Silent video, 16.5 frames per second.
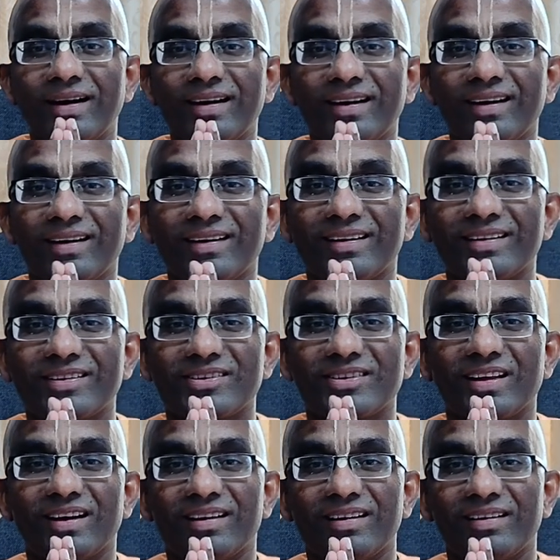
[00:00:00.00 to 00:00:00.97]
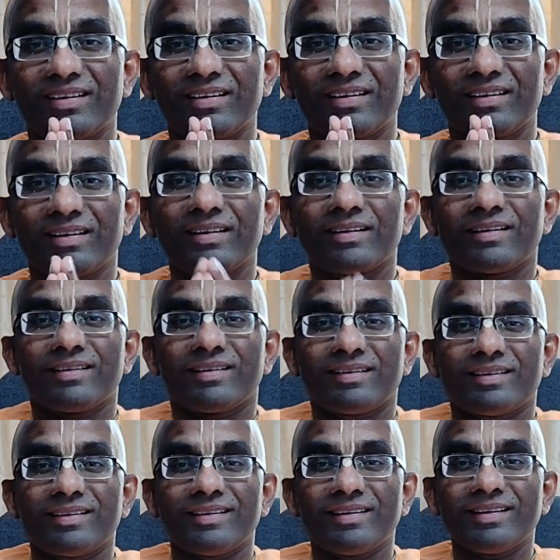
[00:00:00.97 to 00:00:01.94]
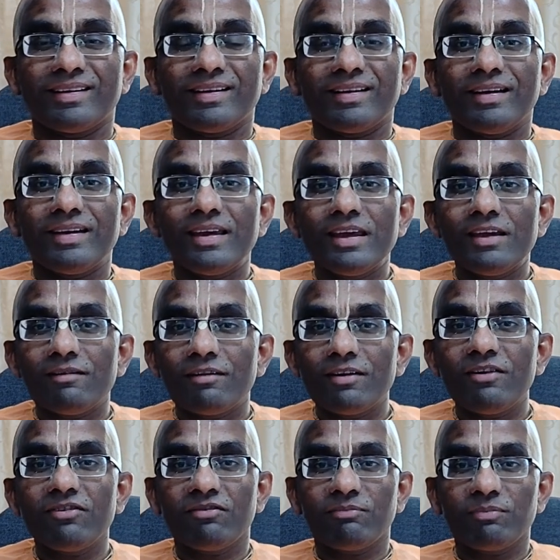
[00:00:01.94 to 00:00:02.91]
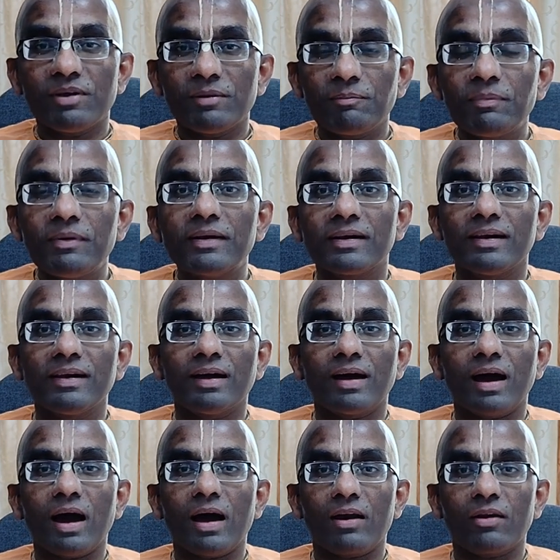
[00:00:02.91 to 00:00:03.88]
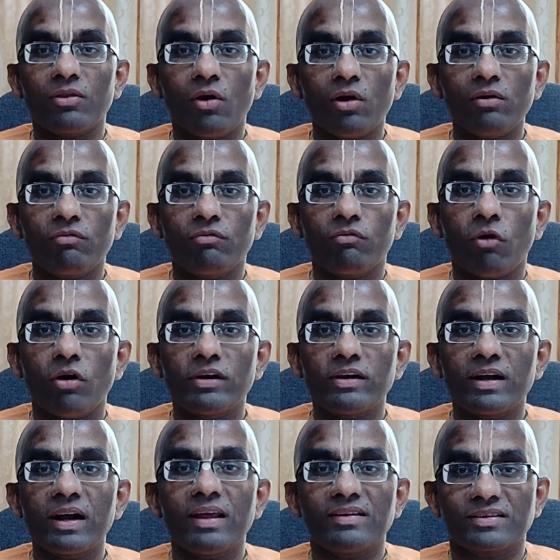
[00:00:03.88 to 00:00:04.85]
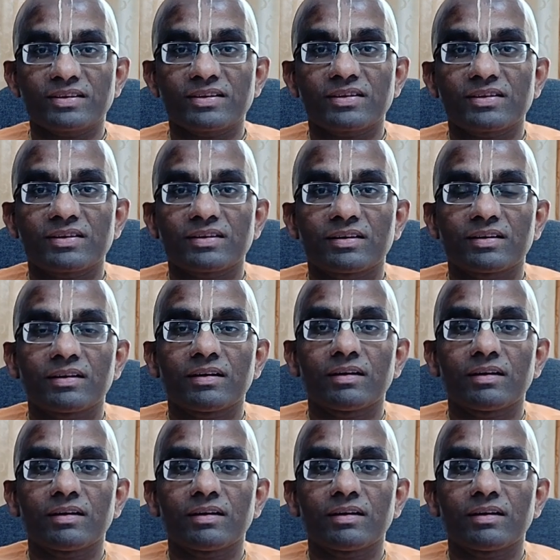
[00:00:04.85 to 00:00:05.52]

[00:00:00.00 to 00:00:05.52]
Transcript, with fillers: Hare Krishna. Even if people are not faultless,